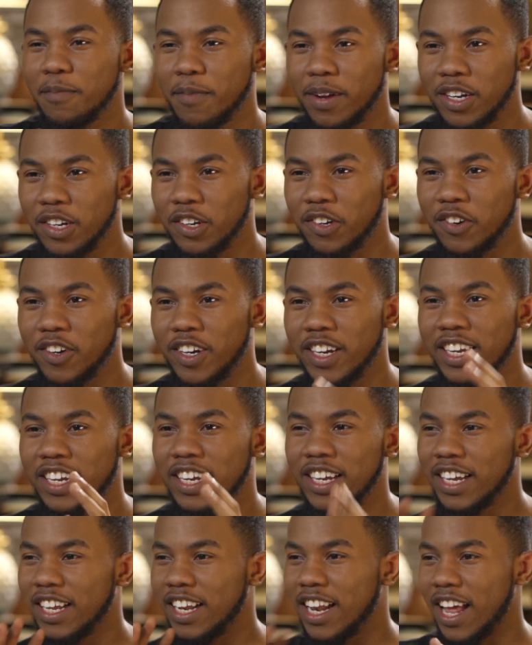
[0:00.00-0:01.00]
my degree
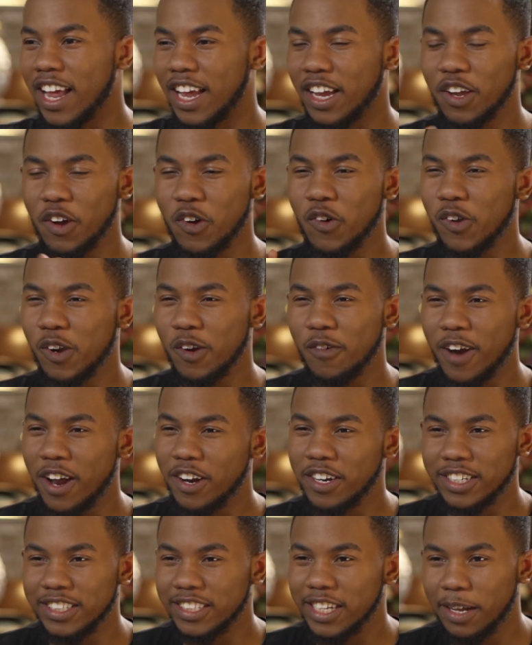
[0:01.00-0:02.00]
like all
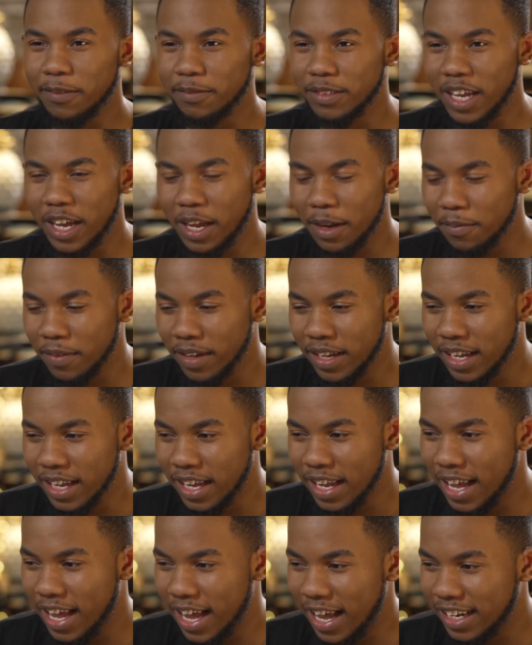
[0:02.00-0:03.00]
around the same time.
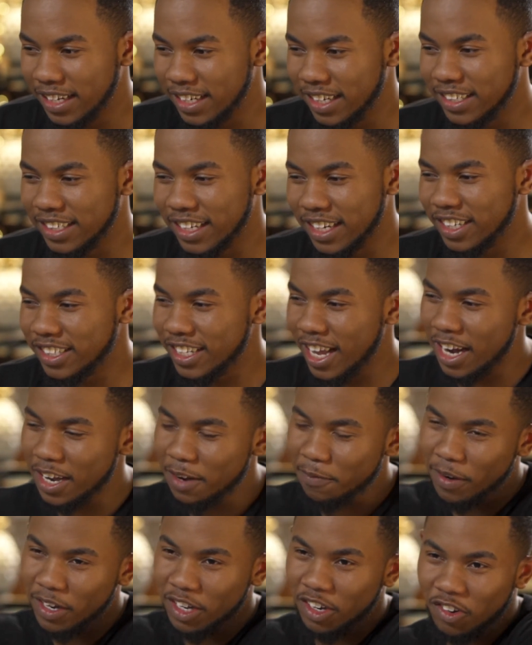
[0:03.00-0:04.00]
And then just
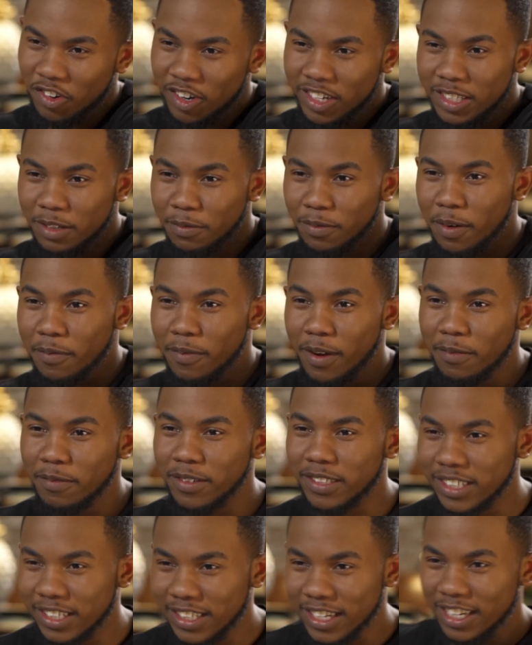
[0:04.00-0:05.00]
handed my degree to my mom
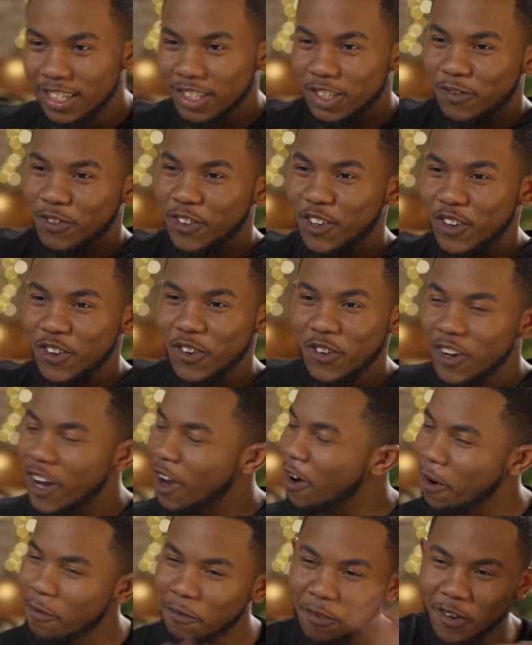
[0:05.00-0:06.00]
and said, that's for you,
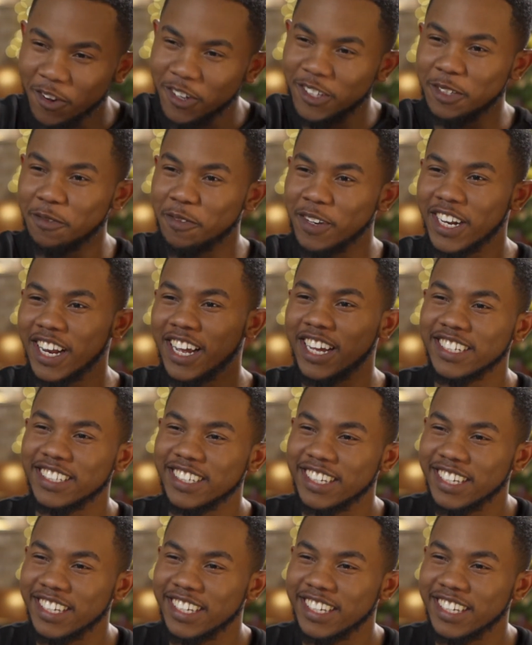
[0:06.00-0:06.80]
now I'm going to be an actor.